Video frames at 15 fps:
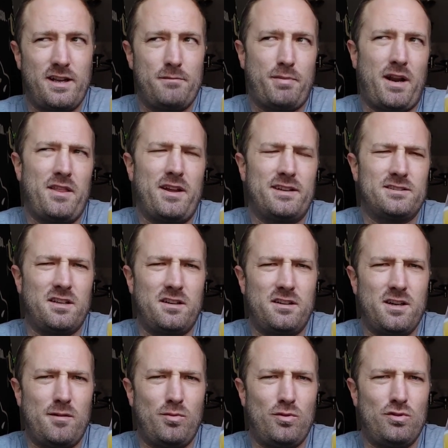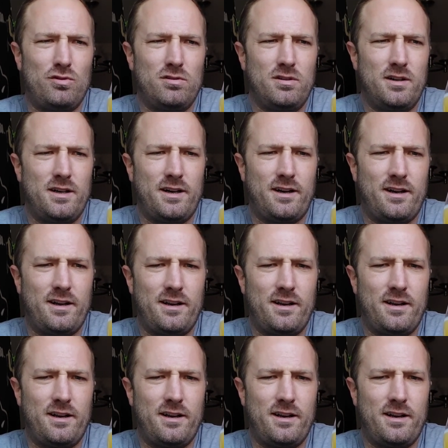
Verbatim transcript: but I think it's a double uh,